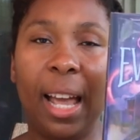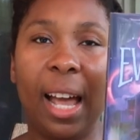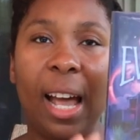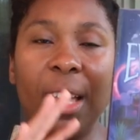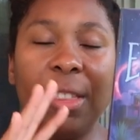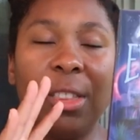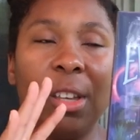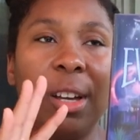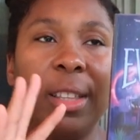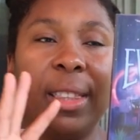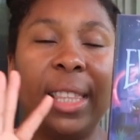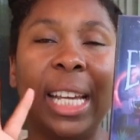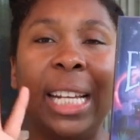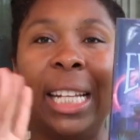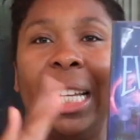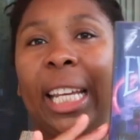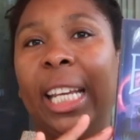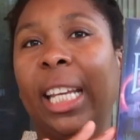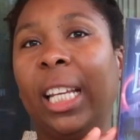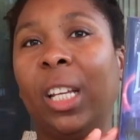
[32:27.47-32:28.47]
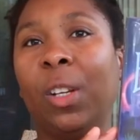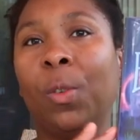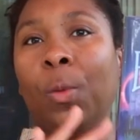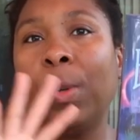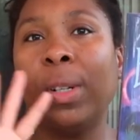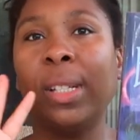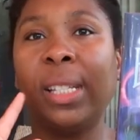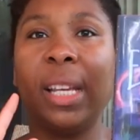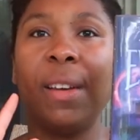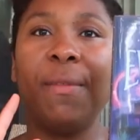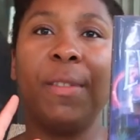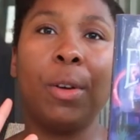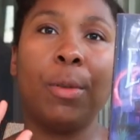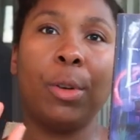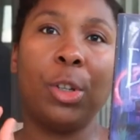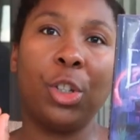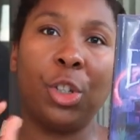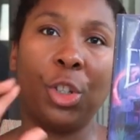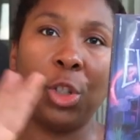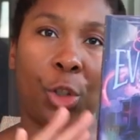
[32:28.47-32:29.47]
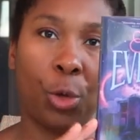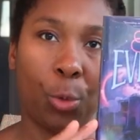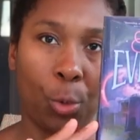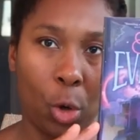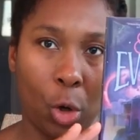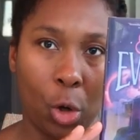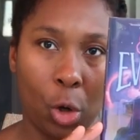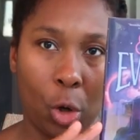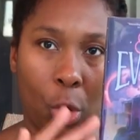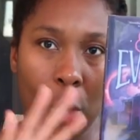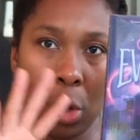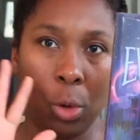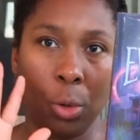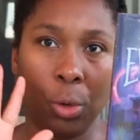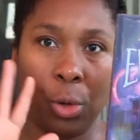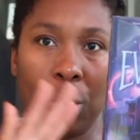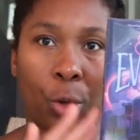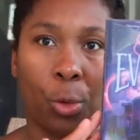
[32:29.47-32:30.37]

I thought that Eden was a very strong,